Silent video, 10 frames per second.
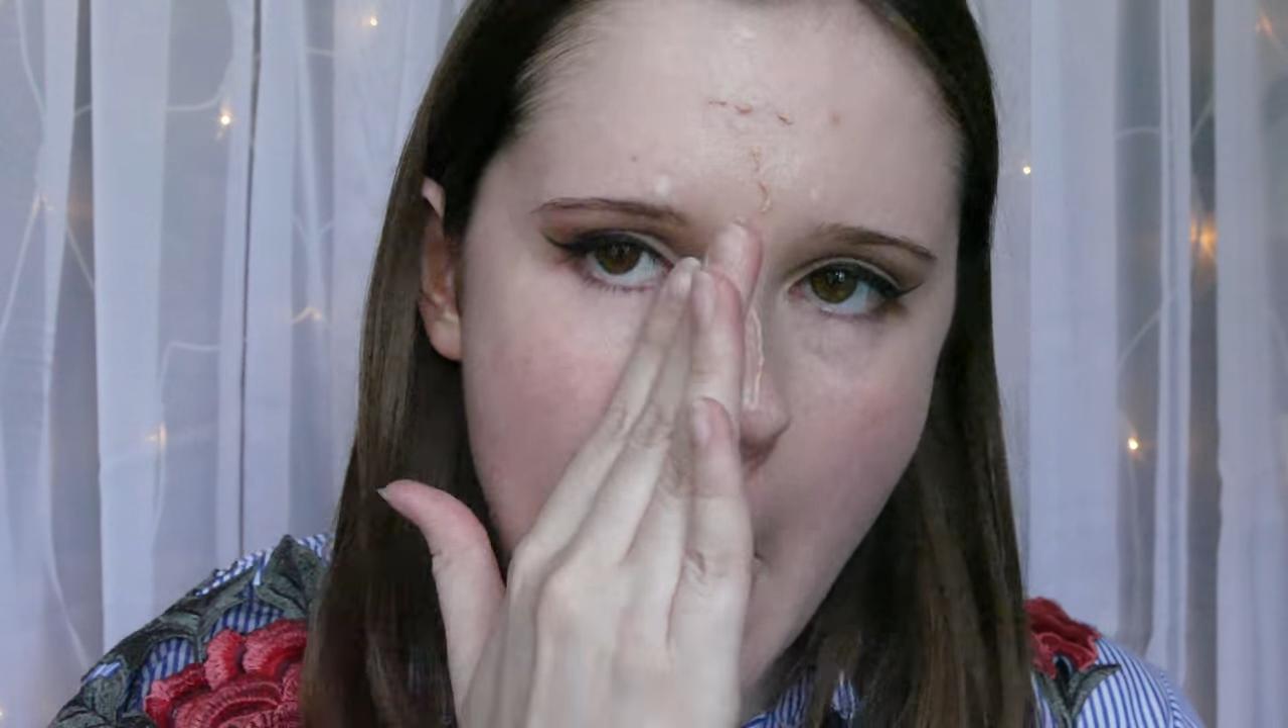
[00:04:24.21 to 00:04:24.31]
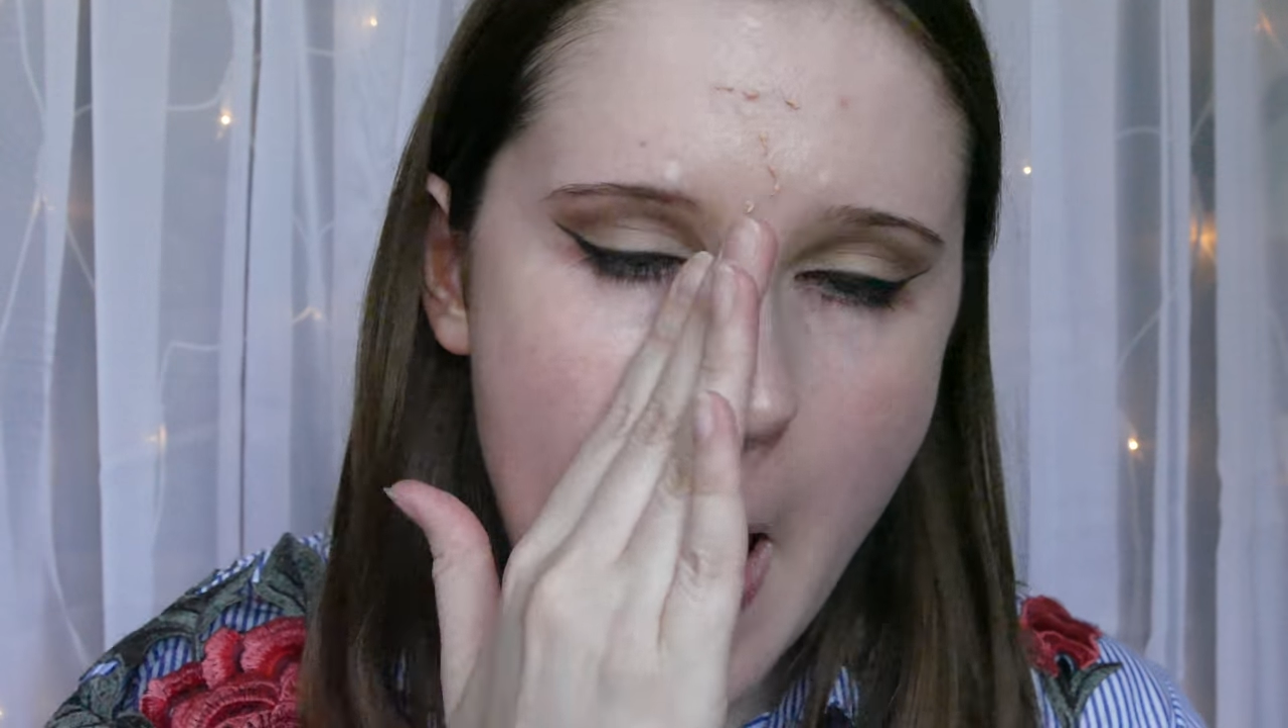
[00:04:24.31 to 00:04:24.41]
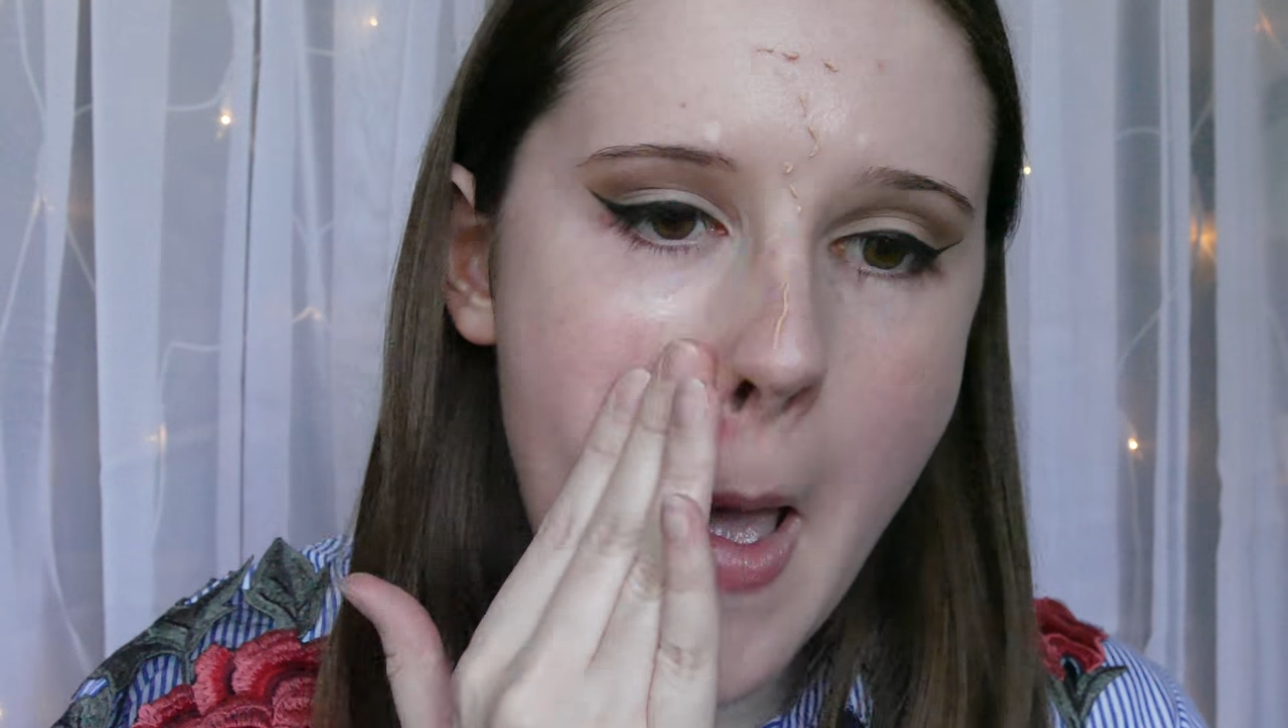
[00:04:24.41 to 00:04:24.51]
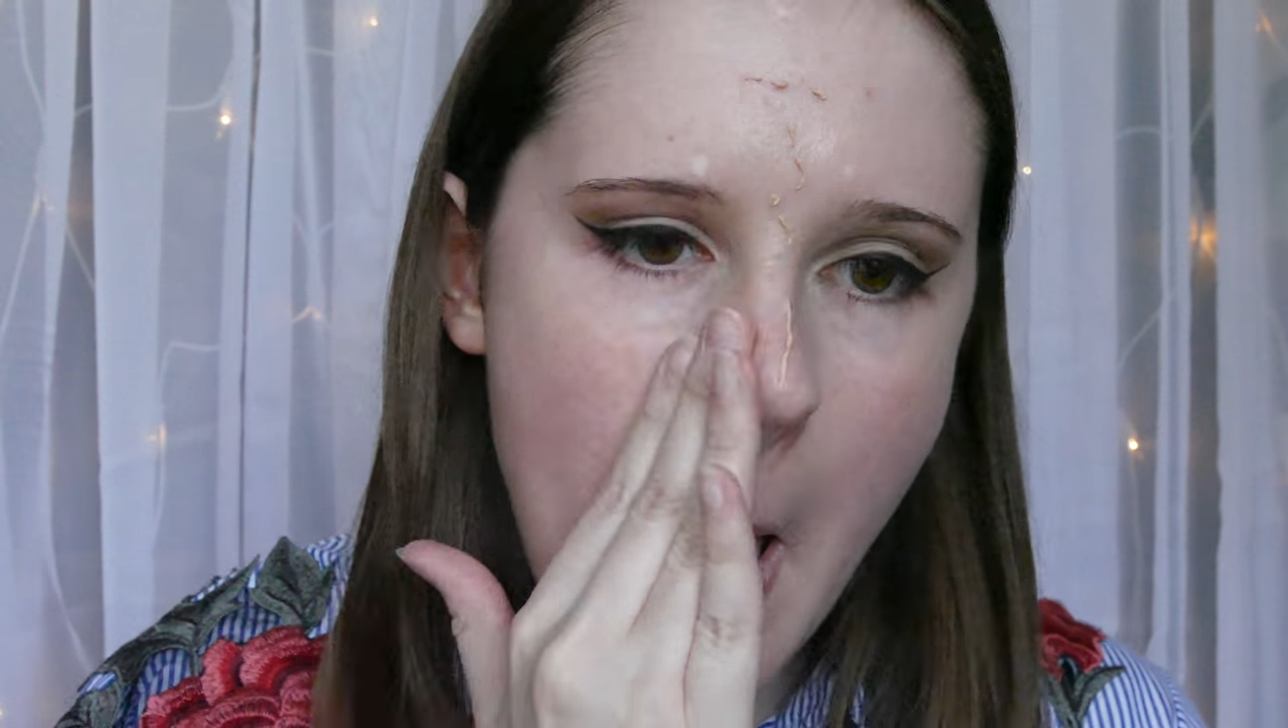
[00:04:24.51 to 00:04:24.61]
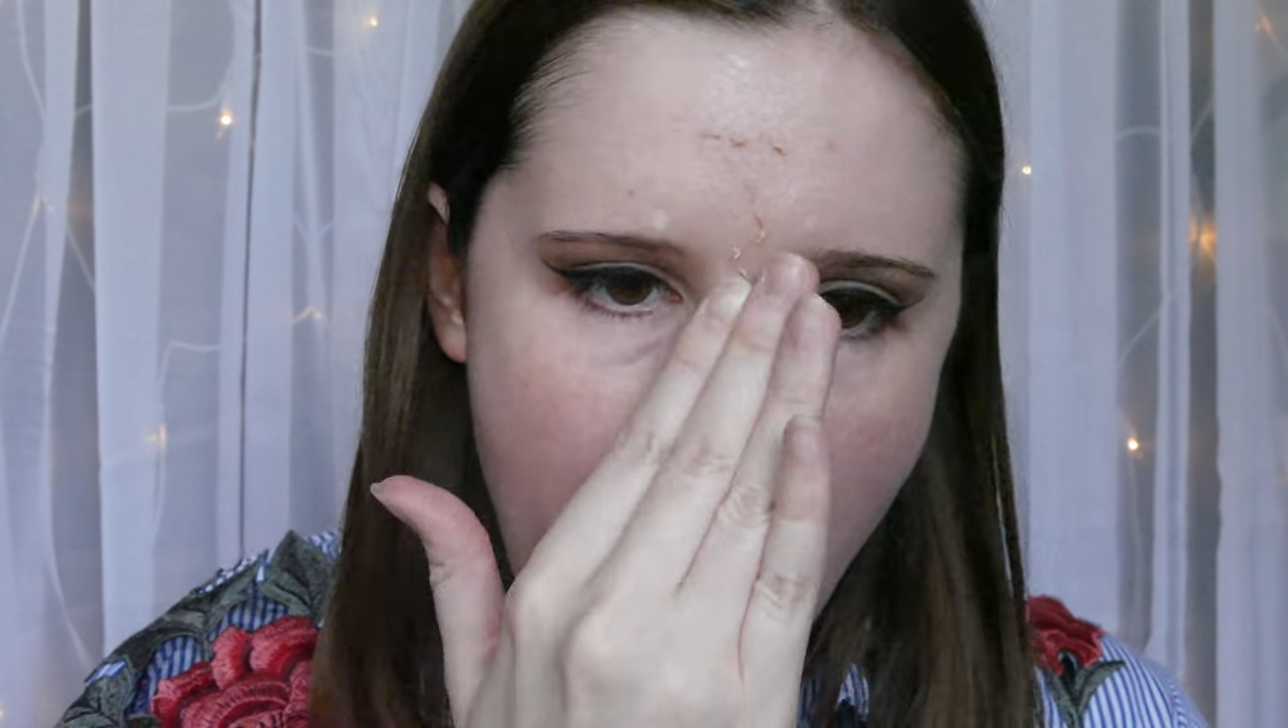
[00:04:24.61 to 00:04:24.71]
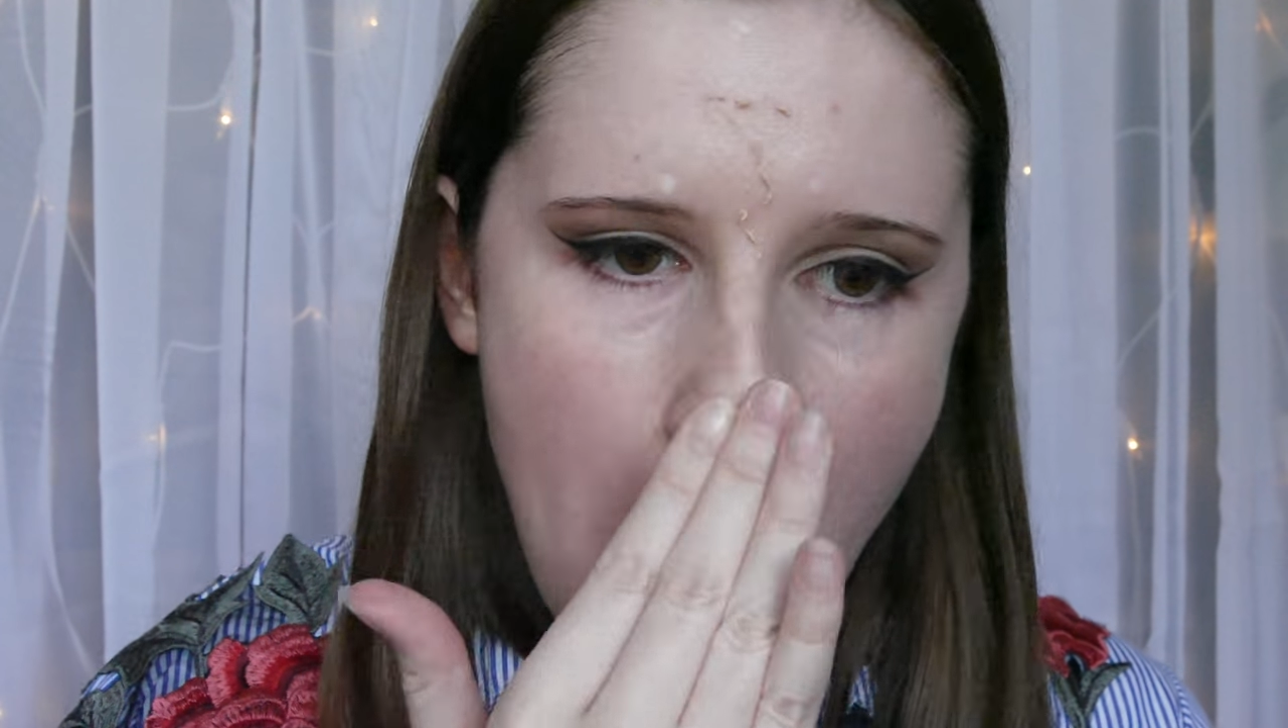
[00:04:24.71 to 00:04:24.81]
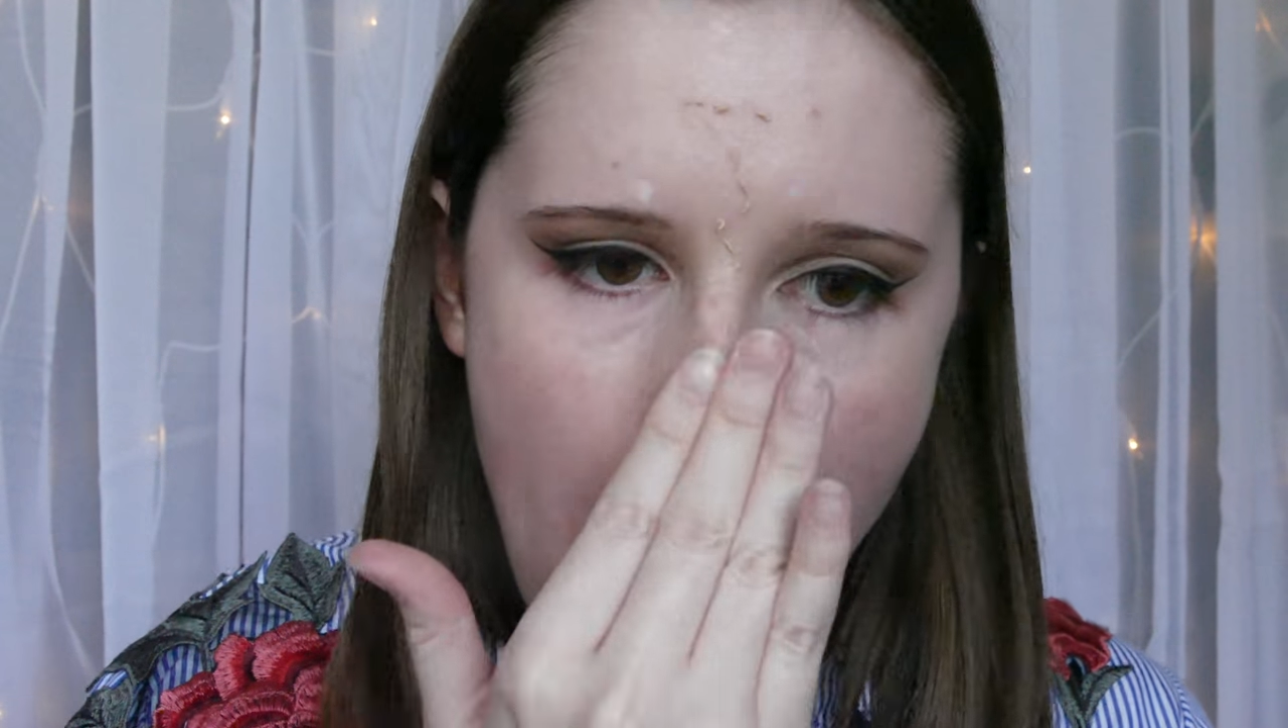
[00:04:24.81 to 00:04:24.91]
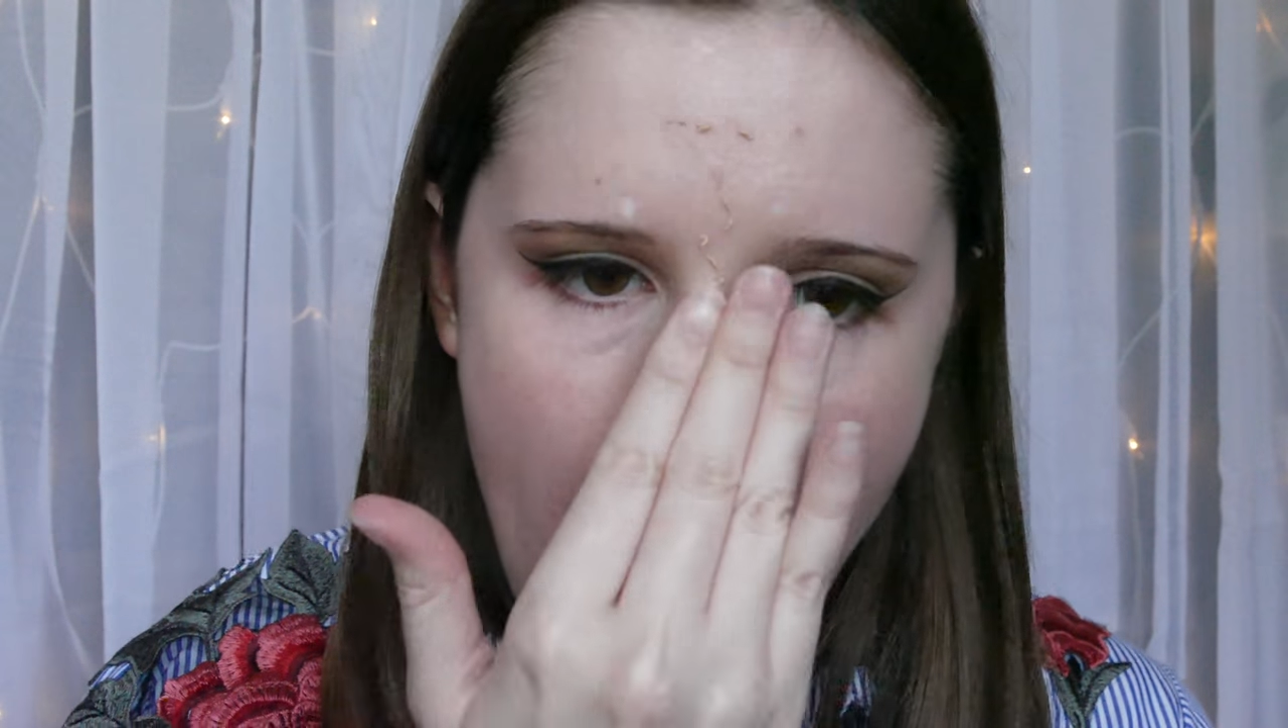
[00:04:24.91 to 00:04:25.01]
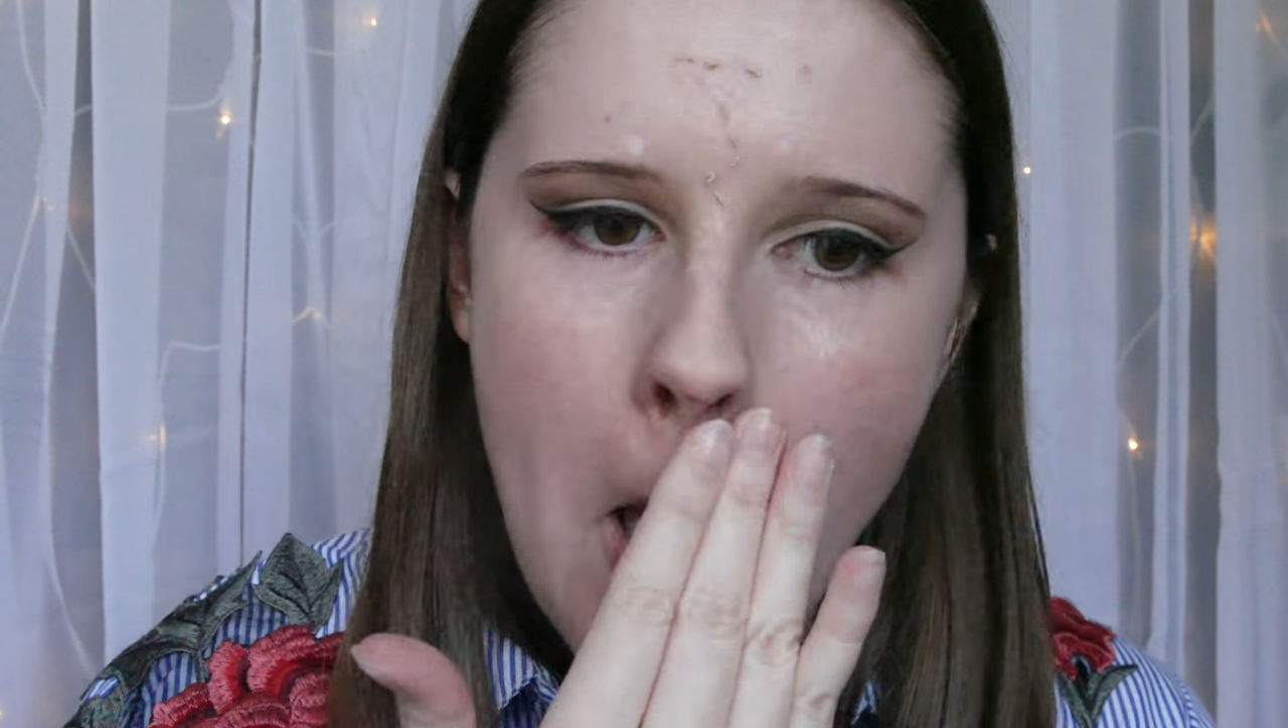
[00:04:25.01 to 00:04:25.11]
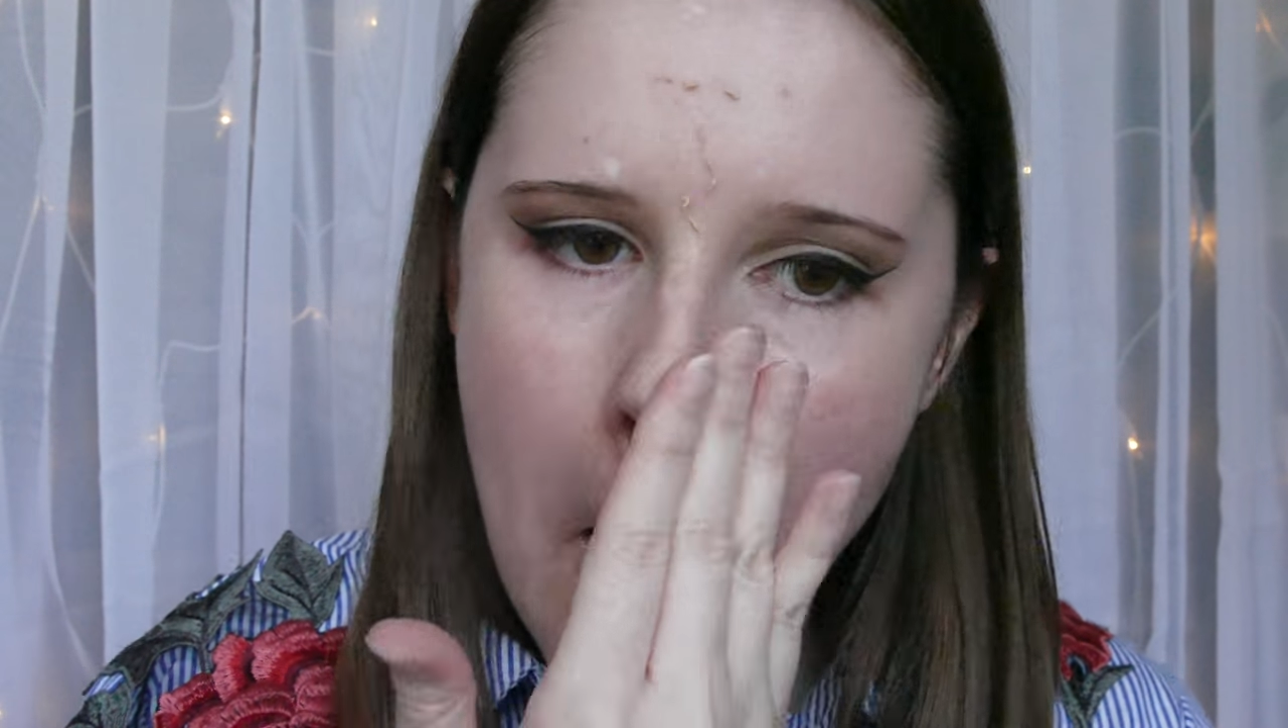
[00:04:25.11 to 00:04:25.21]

T-zone.